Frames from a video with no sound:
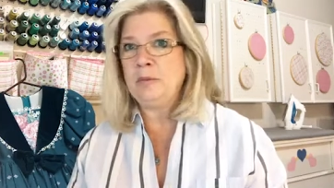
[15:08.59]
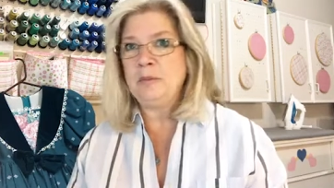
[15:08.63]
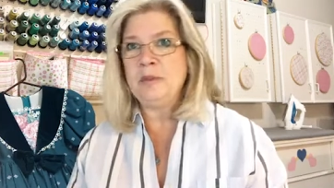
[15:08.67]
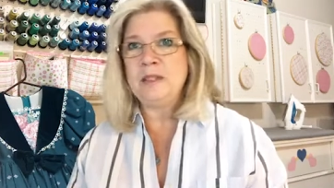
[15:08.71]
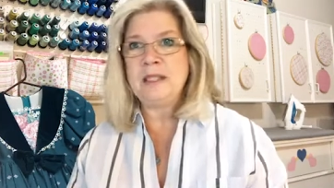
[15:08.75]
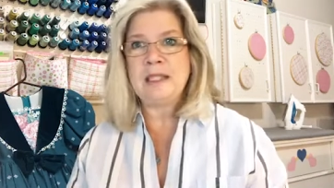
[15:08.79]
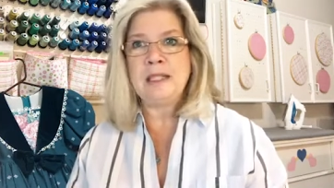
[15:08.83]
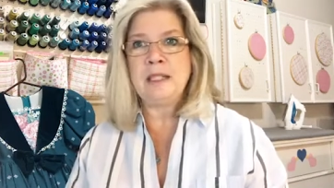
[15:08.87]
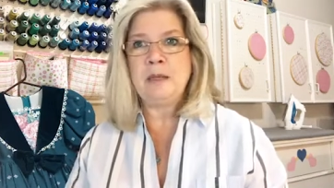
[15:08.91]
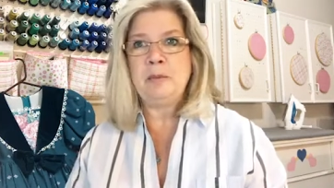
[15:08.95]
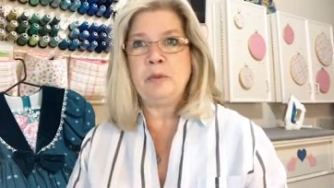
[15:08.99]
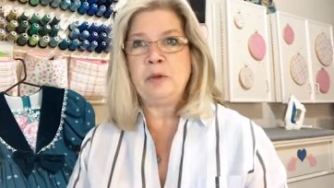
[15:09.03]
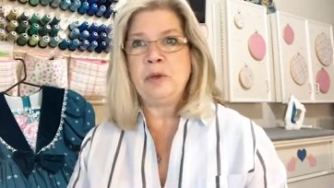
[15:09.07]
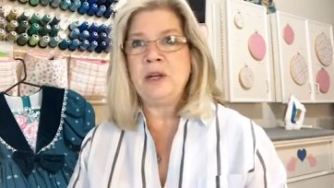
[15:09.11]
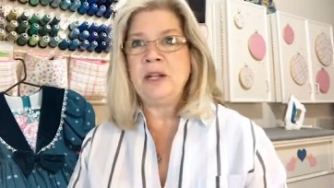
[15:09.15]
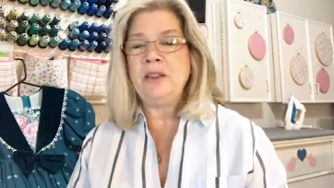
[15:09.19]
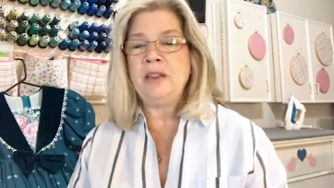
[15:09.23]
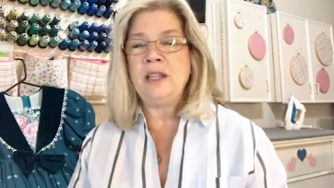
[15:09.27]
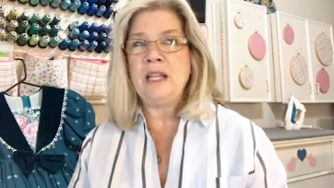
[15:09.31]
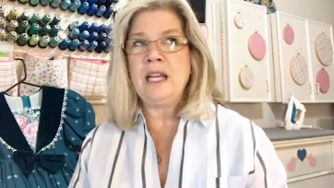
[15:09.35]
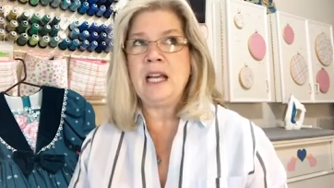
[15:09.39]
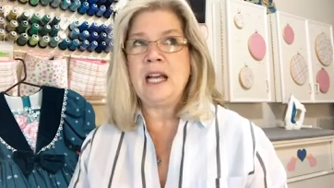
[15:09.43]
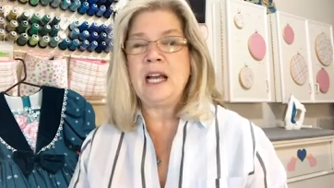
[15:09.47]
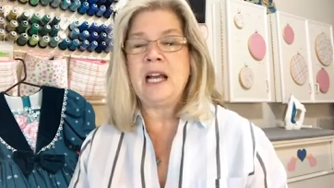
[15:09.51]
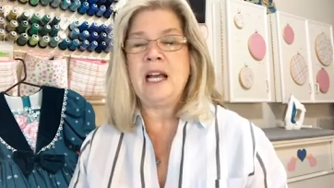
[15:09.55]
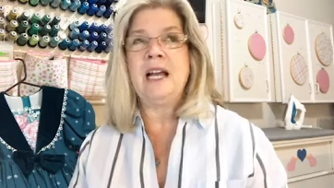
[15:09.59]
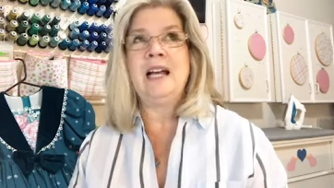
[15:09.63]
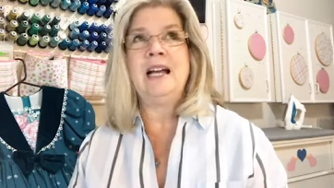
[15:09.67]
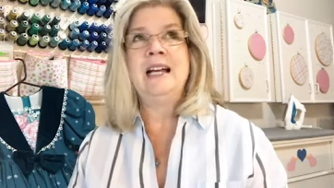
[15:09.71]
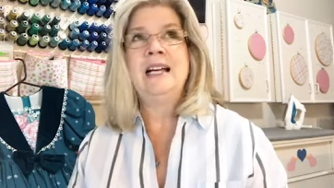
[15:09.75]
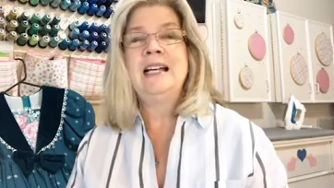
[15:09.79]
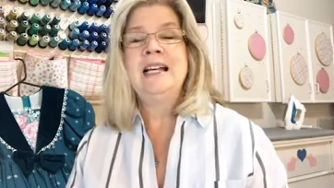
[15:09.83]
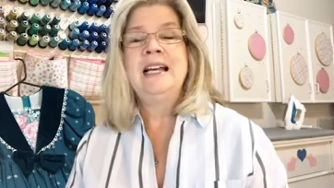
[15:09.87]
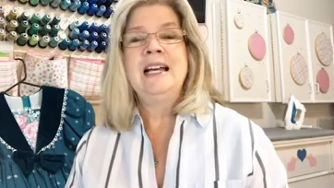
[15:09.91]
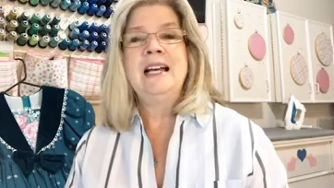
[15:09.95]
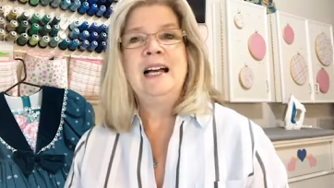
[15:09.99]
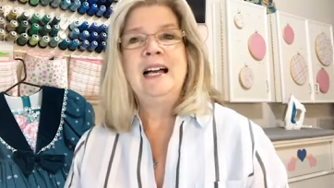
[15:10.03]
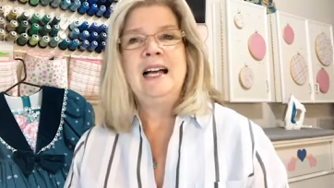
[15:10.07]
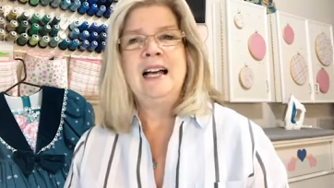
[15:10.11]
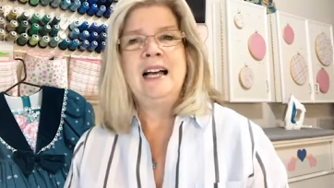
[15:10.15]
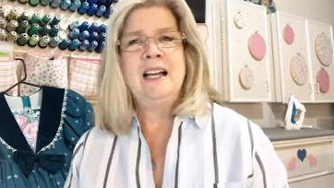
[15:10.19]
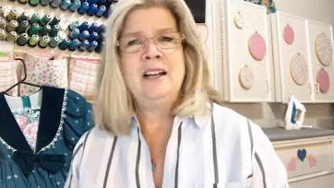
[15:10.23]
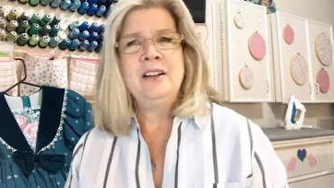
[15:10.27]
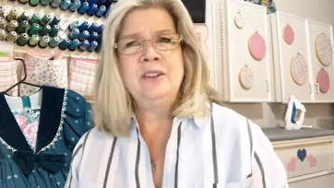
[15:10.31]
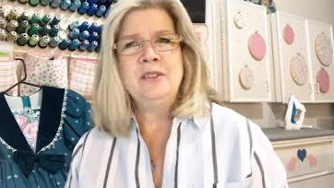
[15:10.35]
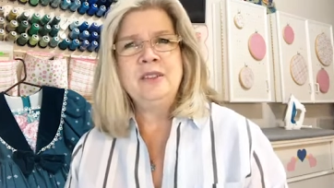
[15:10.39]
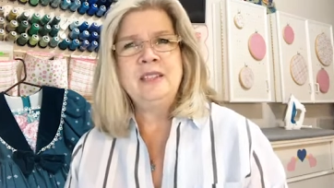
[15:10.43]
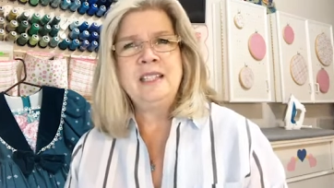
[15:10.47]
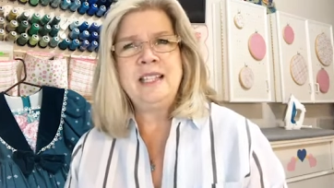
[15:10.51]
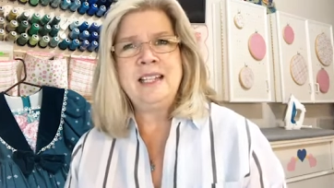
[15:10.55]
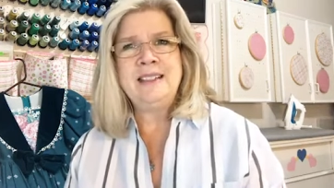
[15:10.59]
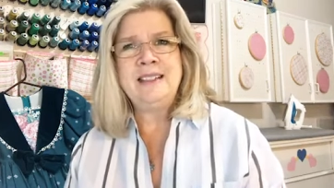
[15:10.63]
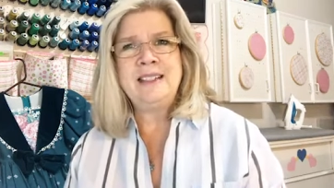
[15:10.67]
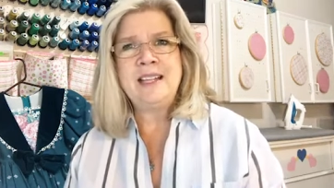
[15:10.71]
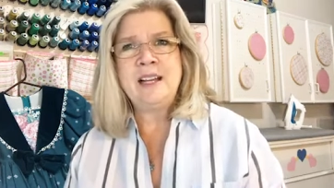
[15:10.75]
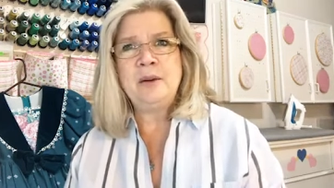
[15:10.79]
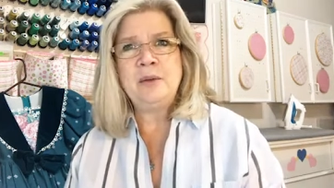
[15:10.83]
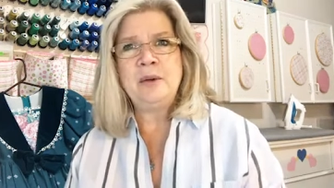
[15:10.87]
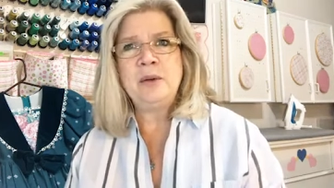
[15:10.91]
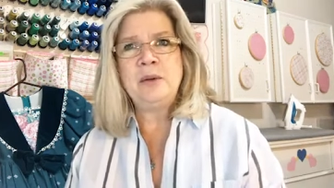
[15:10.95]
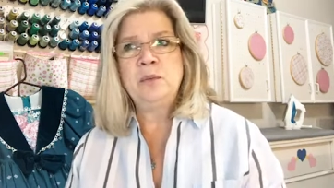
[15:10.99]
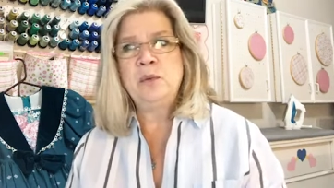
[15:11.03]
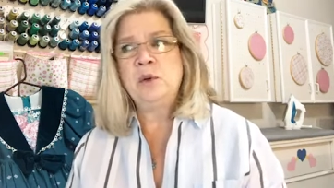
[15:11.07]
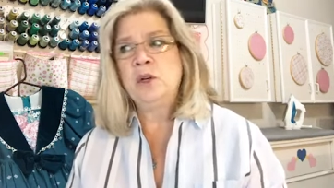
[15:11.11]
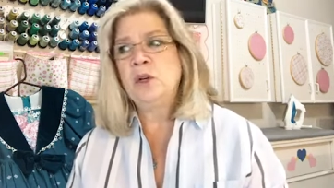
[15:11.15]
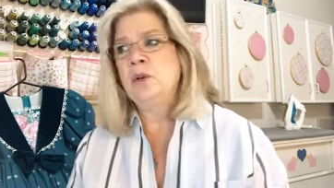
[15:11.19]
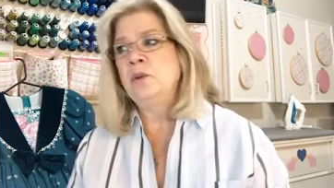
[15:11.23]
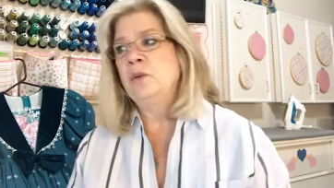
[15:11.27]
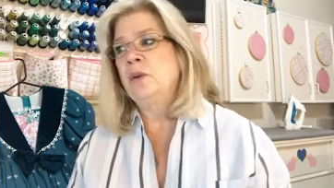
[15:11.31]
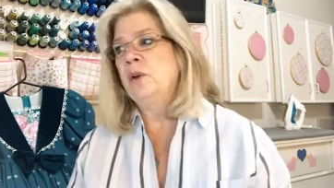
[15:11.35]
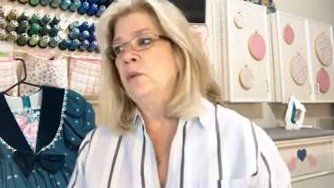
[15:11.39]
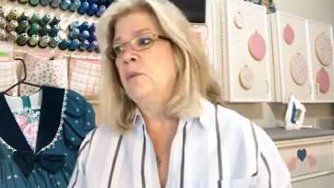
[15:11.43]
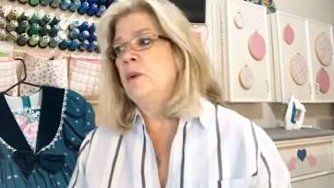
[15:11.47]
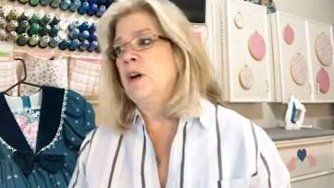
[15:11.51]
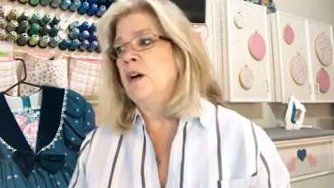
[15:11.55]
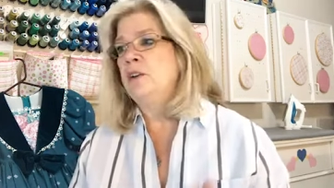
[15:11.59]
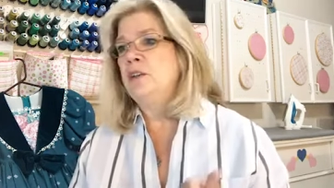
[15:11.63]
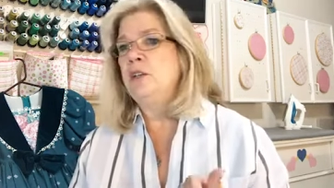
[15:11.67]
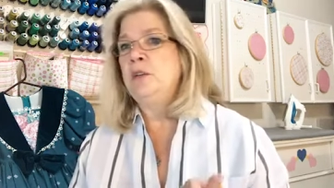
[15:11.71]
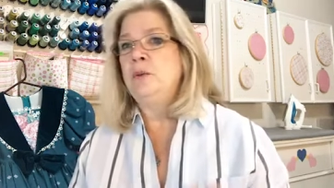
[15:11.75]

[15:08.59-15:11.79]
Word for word: slippery thing, I, I don't think that would work real well.